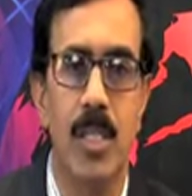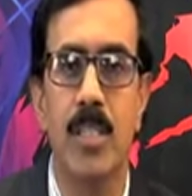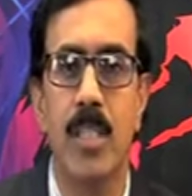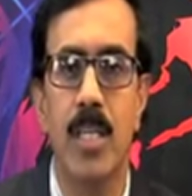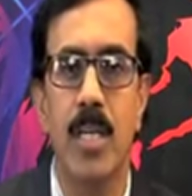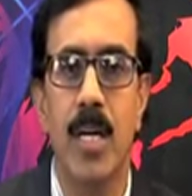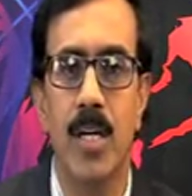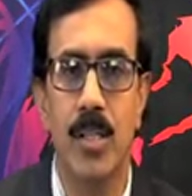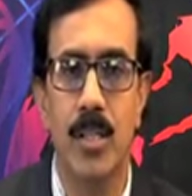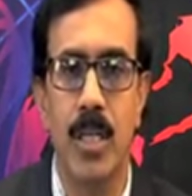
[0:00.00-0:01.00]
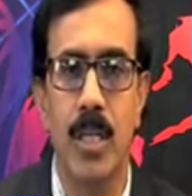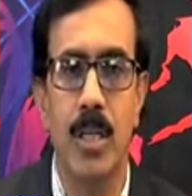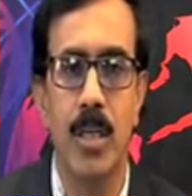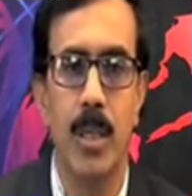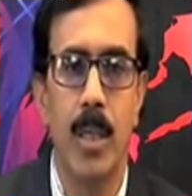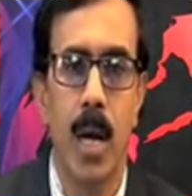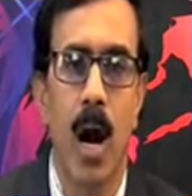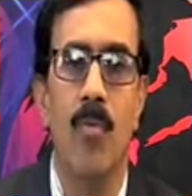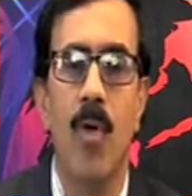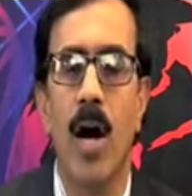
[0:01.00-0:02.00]
is the energy
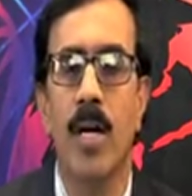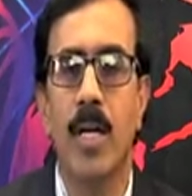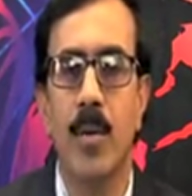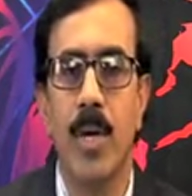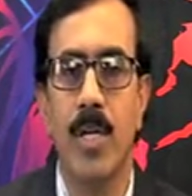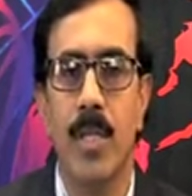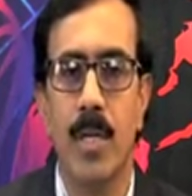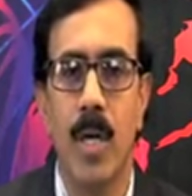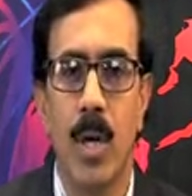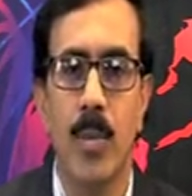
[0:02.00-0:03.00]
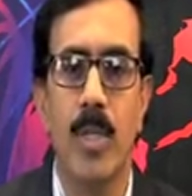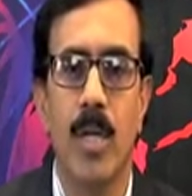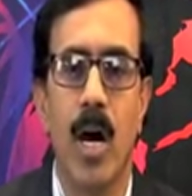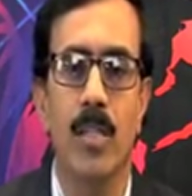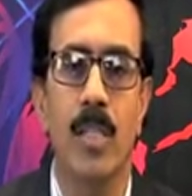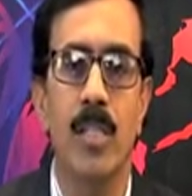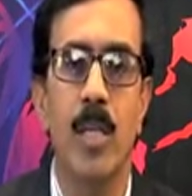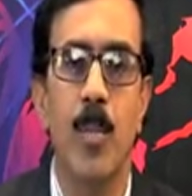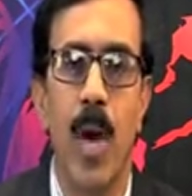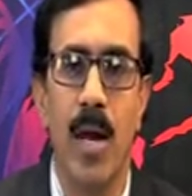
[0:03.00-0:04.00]
of activation, which causes
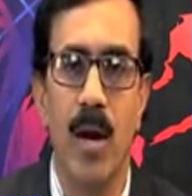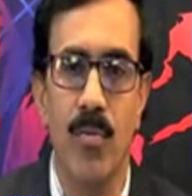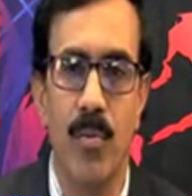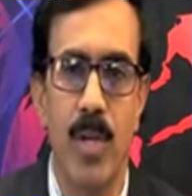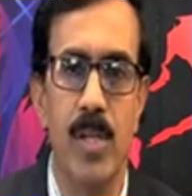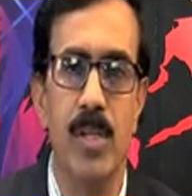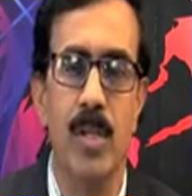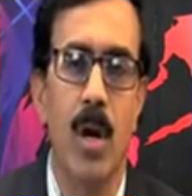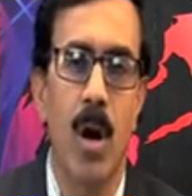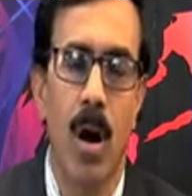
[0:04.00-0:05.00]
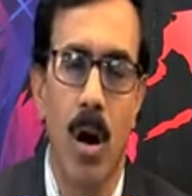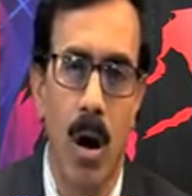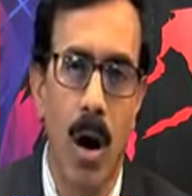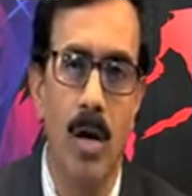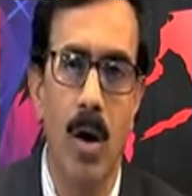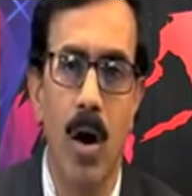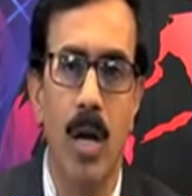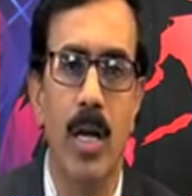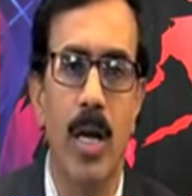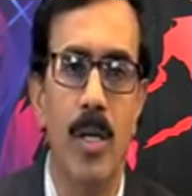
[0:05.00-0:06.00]
the paraffins or
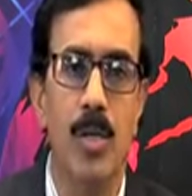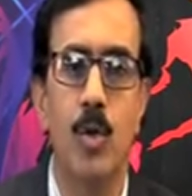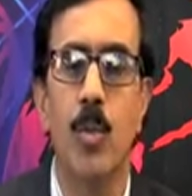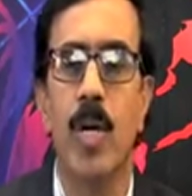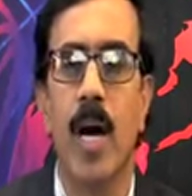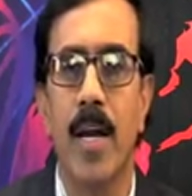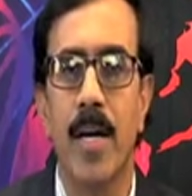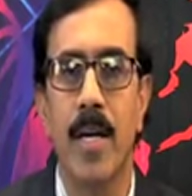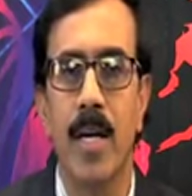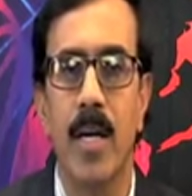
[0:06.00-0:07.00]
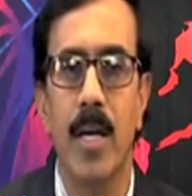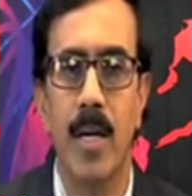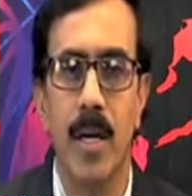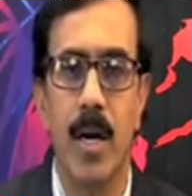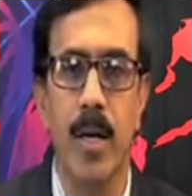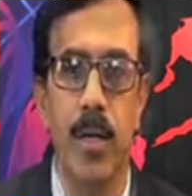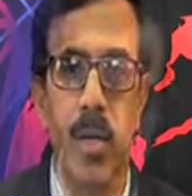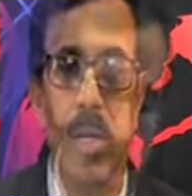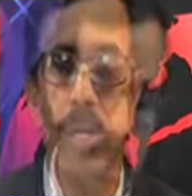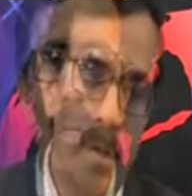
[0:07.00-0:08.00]
alkanes to be kinetically
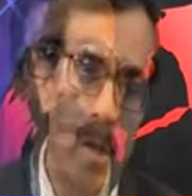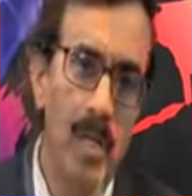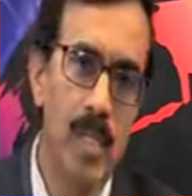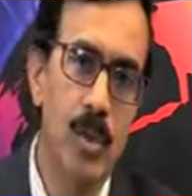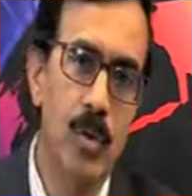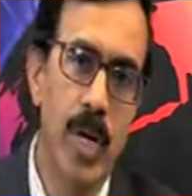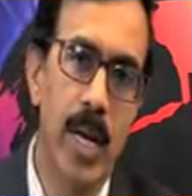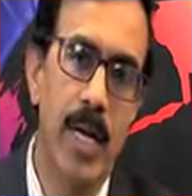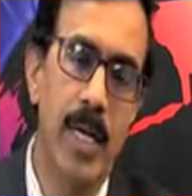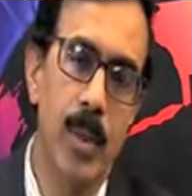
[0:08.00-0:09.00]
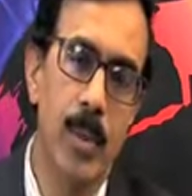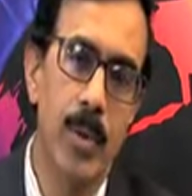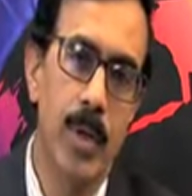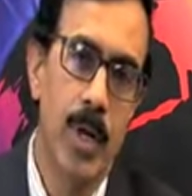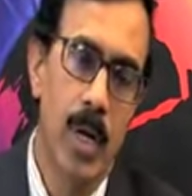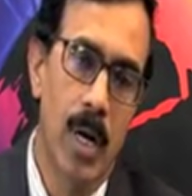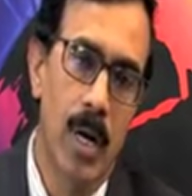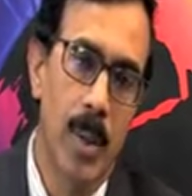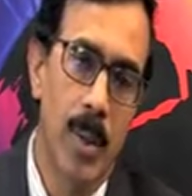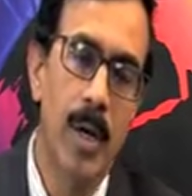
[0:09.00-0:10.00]
inert, in contrast to related
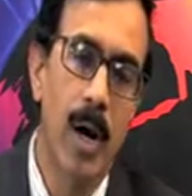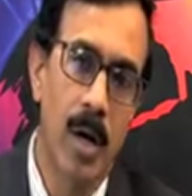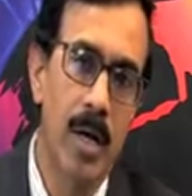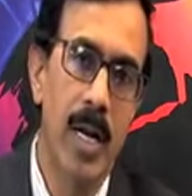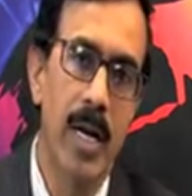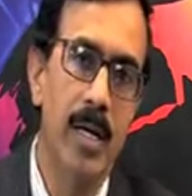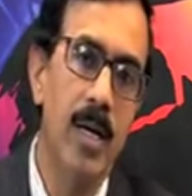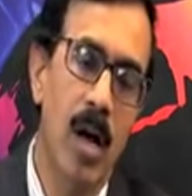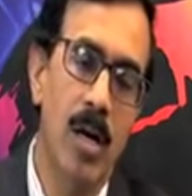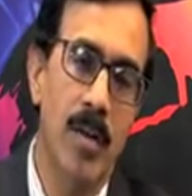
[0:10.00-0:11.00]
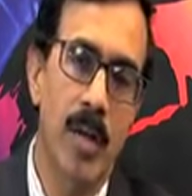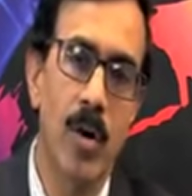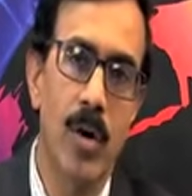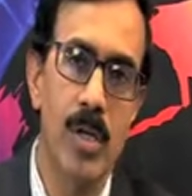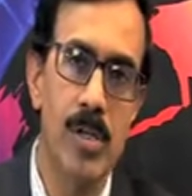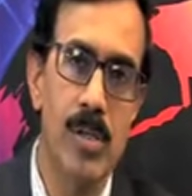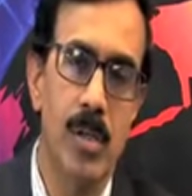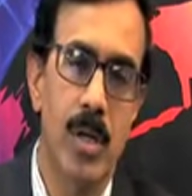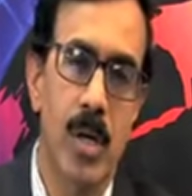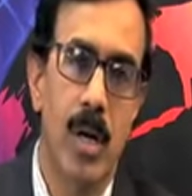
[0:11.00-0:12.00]
or analogous